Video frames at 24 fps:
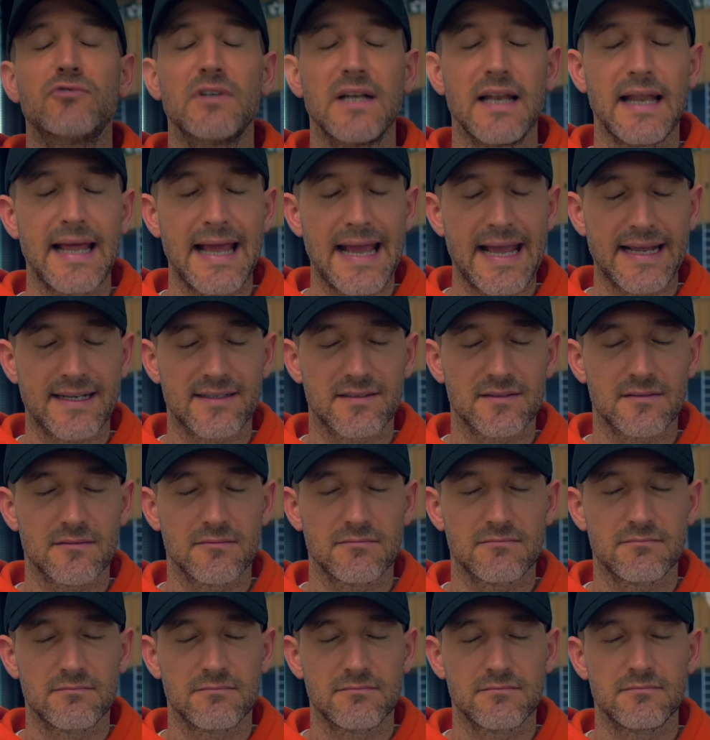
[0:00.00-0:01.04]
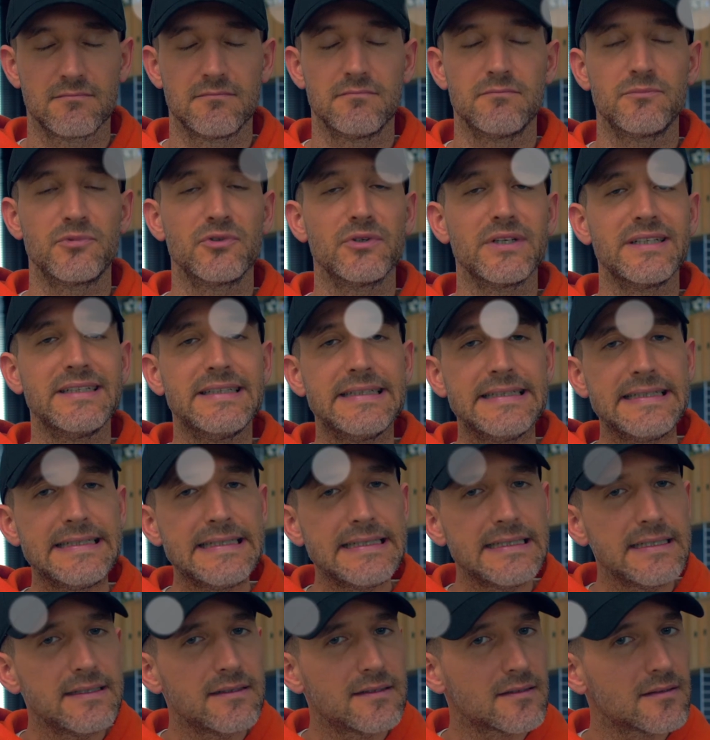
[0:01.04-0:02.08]
Relax,
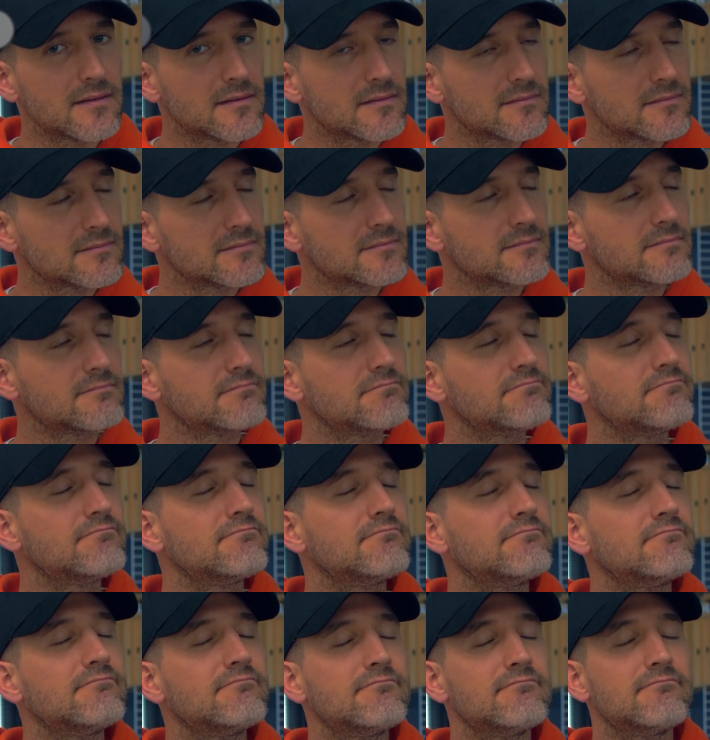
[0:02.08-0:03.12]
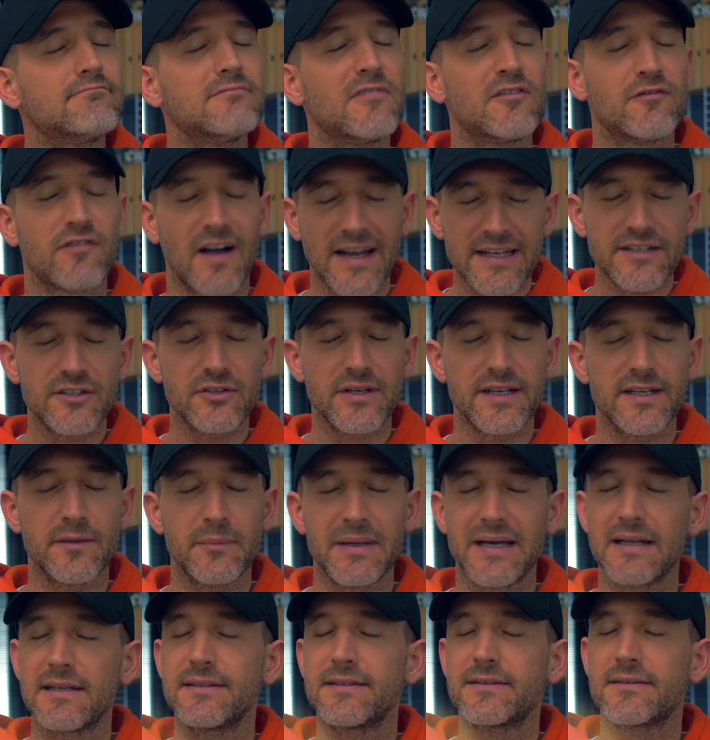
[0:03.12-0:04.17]
breathe, find your inner
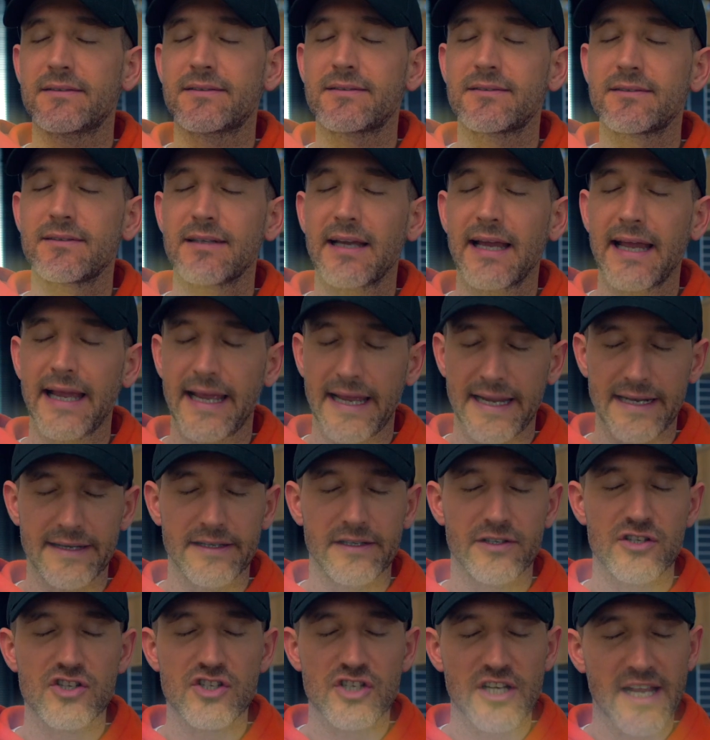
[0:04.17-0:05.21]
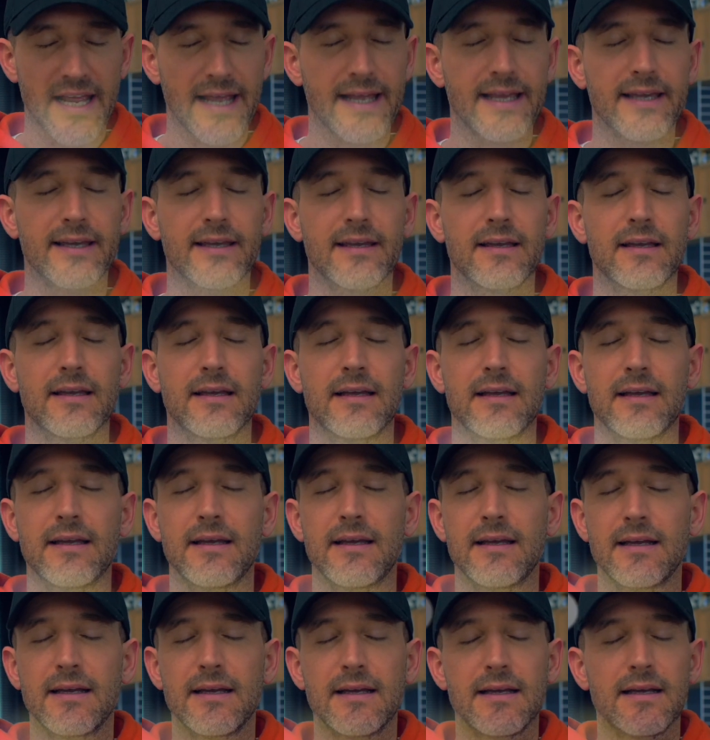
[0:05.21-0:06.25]
balance and check
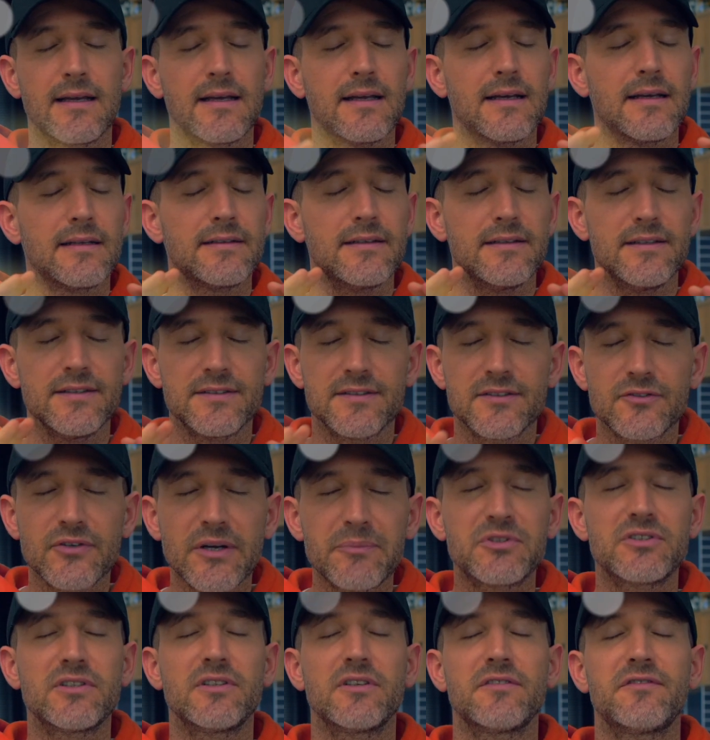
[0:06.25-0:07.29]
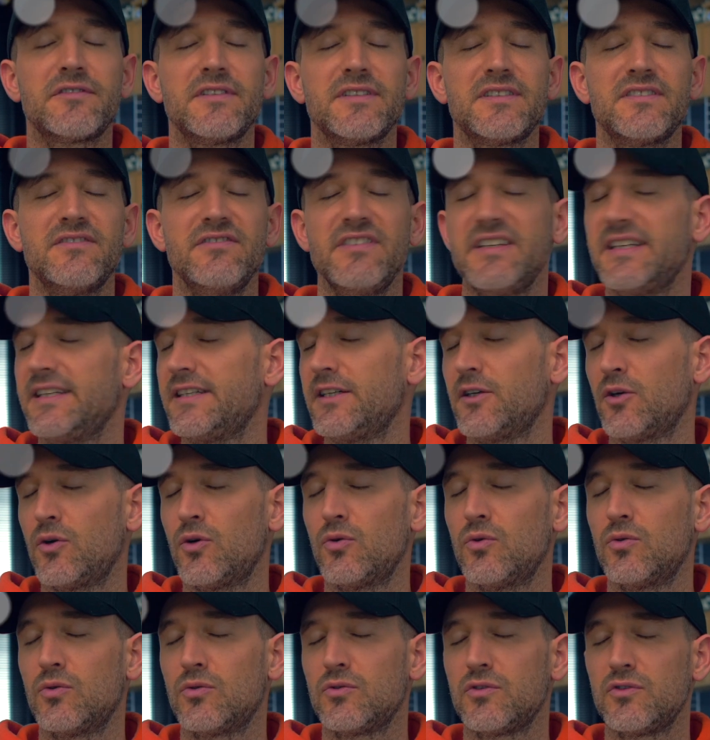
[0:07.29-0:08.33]
the description of this
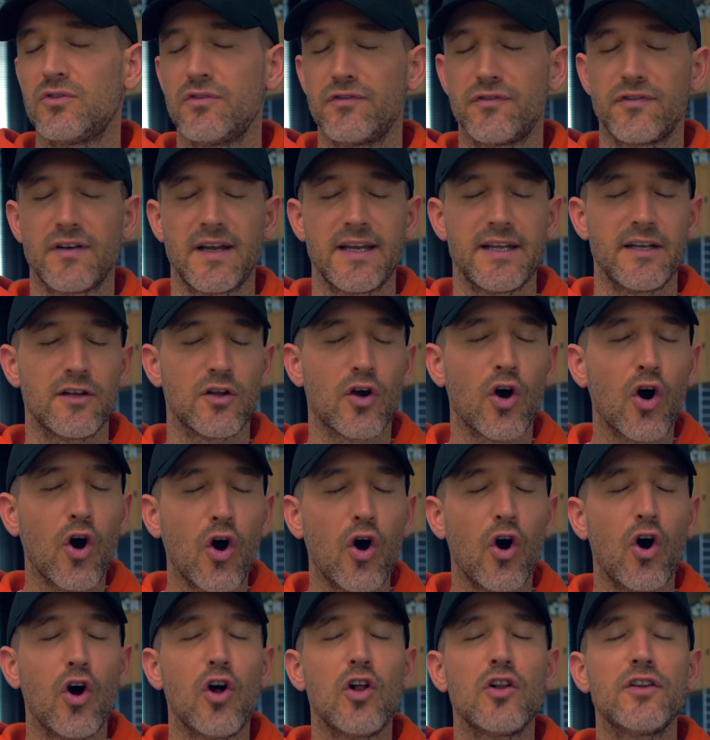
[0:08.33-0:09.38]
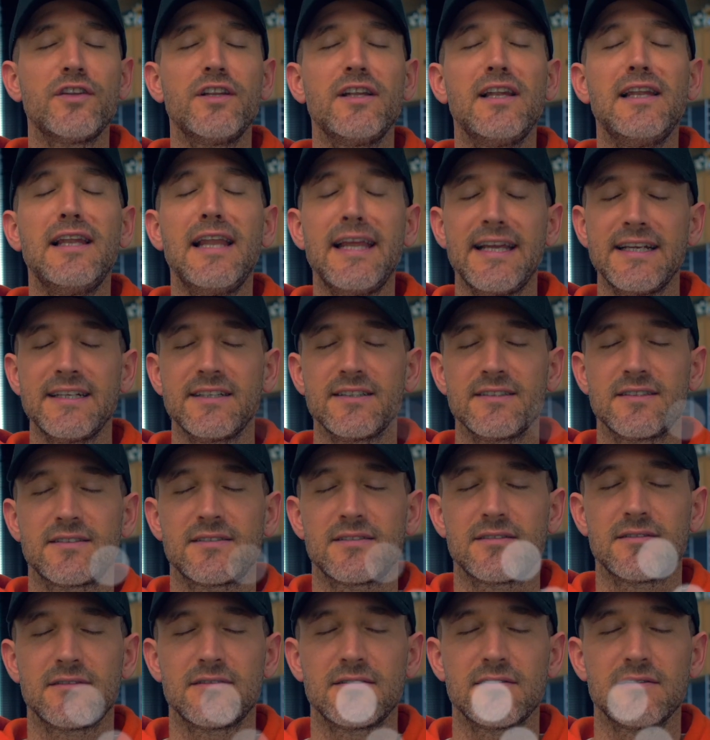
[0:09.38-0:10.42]
video to find all the
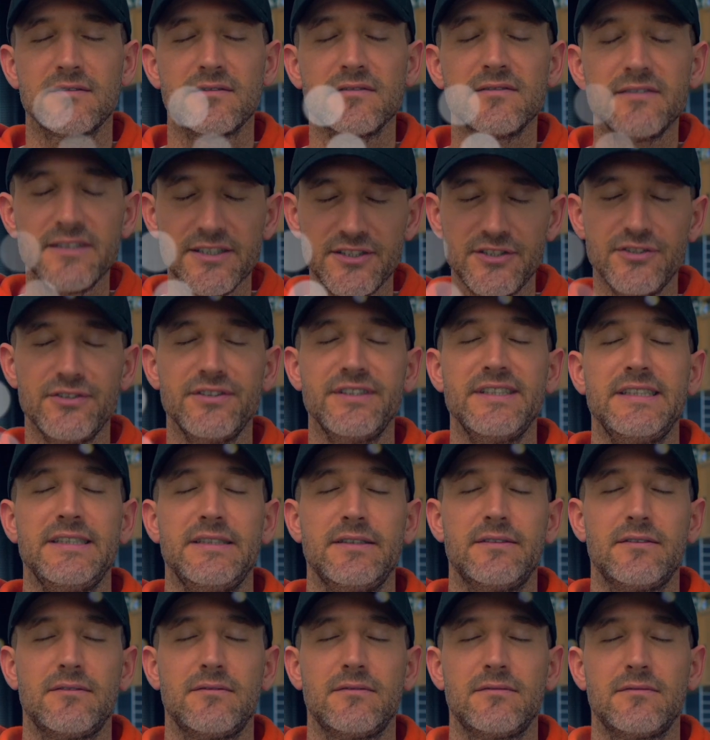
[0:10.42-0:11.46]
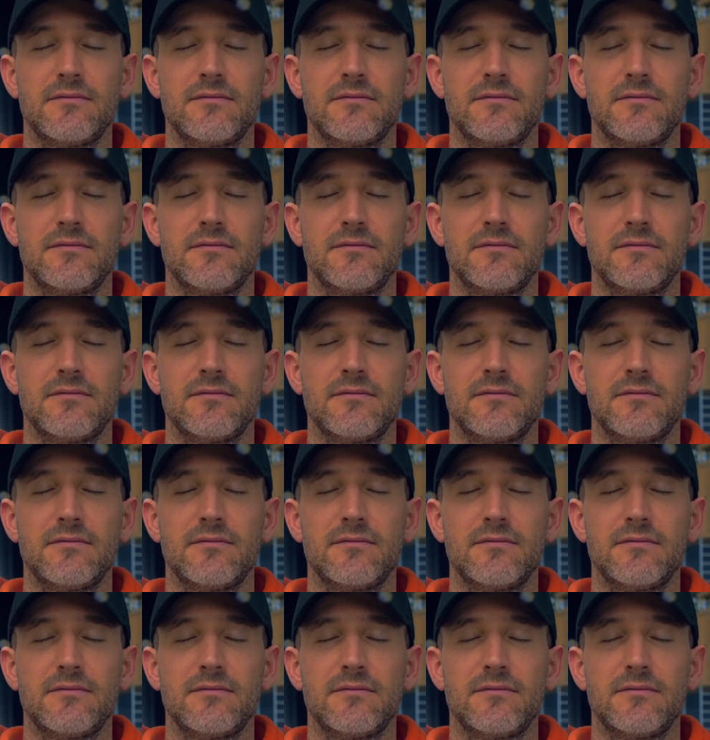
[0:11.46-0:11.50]
links that you need.